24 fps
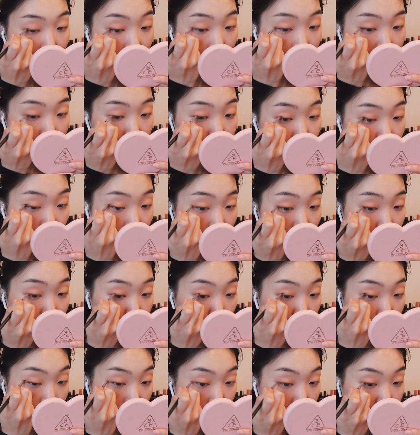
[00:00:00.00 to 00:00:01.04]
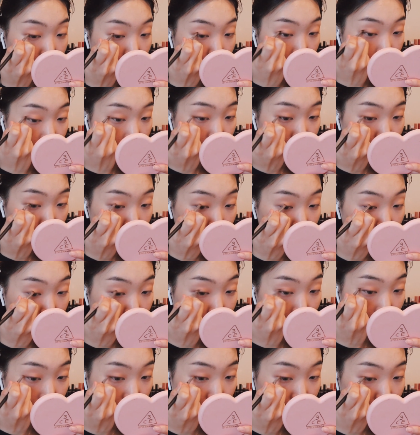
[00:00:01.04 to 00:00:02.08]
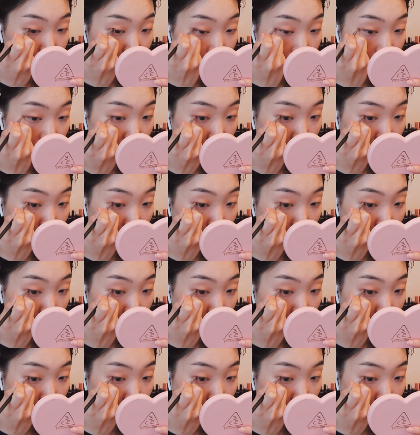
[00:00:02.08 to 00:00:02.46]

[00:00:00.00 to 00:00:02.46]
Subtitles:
He likes to explore, so he's mostly an outside